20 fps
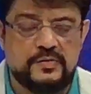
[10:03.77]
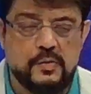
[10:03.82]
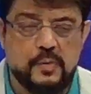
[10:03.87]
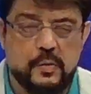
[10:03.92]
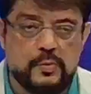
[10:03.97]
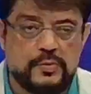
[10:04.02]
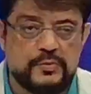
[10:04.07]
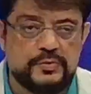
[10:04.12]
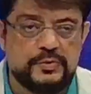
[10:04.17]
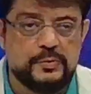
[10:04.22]
log
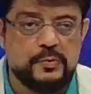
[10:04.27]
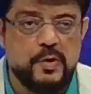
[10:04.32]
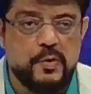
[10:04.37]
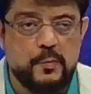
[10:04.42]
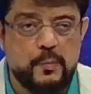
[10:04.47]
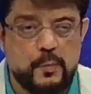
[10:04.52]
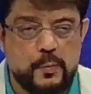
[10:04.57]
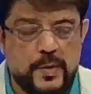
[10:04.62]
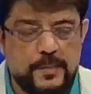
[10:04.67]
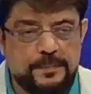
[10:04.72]
on to our
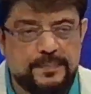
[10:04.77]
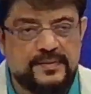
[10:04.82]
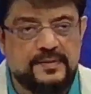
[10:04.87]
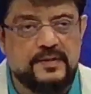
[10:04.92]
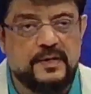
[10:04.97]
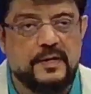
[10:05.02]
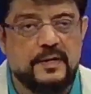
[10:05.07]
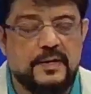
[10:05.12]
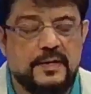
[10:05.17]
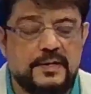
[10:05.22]

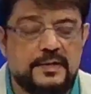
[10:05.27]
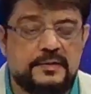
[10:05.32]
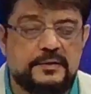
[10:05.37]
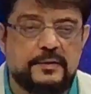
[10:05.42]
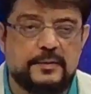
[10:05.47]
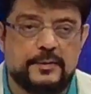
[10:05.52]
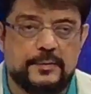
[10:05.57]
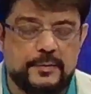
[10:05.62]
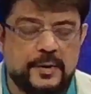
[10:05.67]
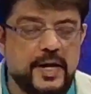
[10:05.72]
website,
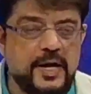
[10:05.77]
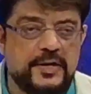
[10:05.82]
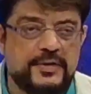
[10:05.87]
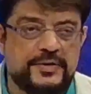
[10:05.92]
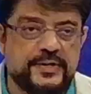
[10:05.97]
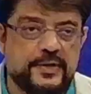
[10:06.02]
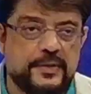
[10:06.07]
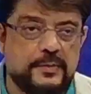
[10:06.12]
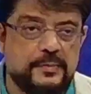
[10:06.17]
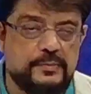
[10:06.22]

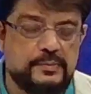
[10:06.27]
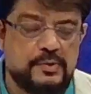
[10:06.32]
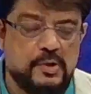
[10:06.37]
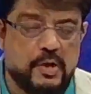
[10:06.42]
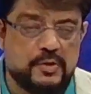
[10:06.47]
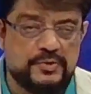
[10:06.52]
radio.gov.pk,